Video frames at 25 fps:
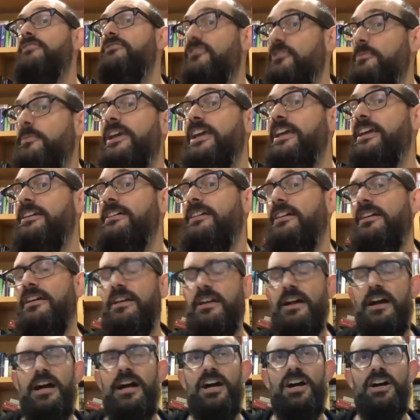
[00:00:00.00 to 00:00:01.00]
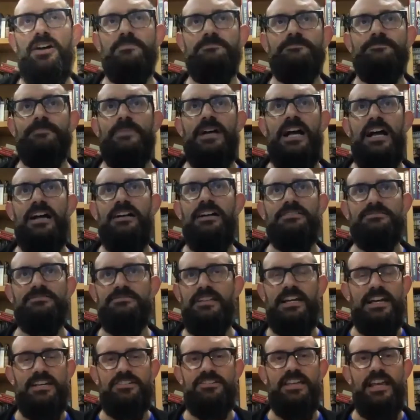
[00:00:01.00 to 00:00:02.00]
me.
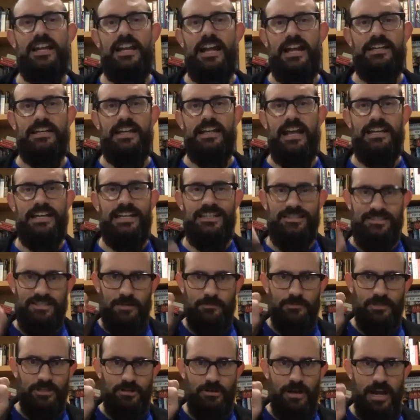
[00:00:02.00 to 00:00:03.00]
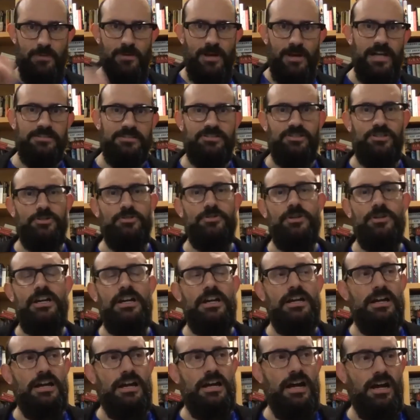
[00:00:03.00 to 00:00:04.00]
Like I said, I need something to grab onto.
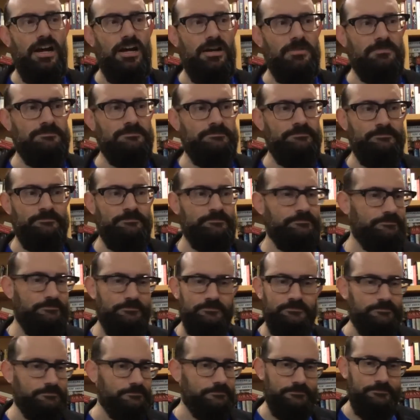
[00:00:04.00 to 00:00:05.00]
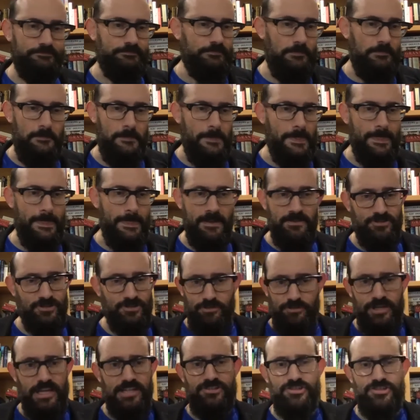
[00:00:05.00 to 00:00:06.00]
Um, so
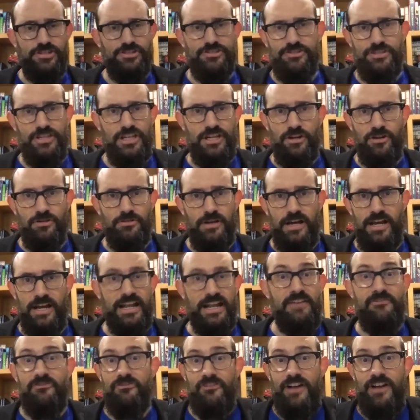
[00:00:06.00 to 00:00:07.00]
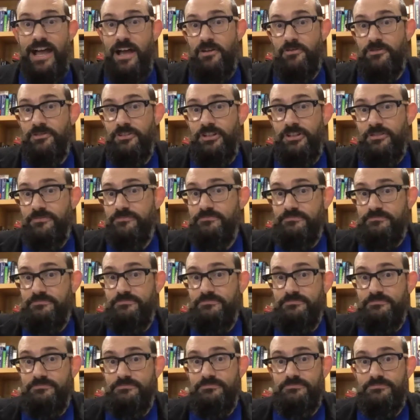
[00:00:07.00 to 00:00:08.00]
that's just, and I found
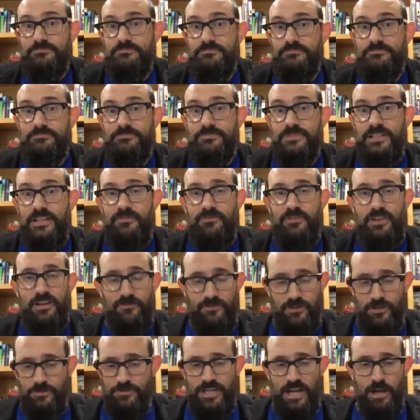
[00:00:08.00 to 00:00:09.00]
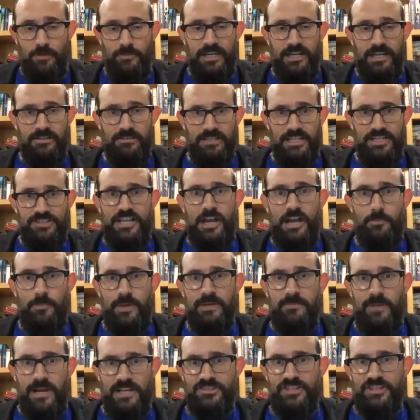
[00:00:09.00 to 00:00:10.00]
if you tell me at least how big
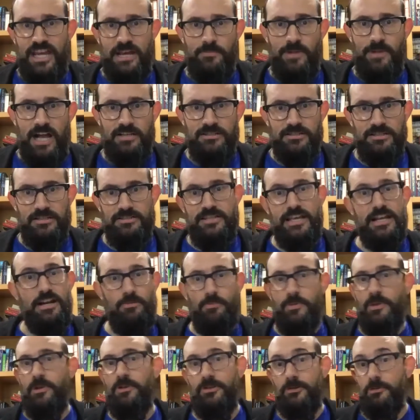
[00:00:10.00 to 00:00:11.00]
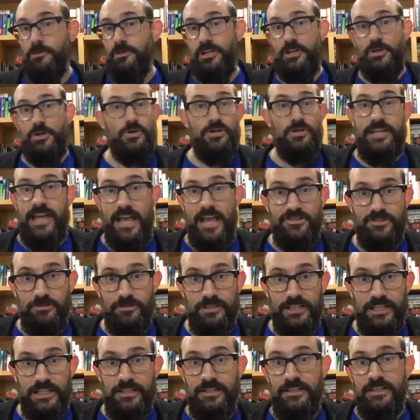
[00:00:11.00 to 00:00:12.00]
my sandbox is, then I'll build a really cool castle
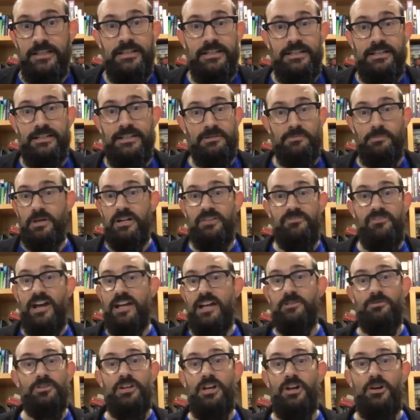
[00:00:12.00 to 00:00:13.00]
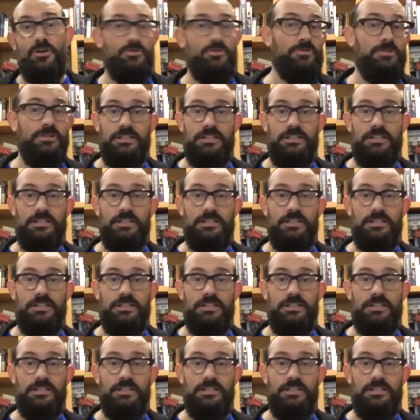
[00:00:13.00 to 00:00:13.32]
in it. But if I don't know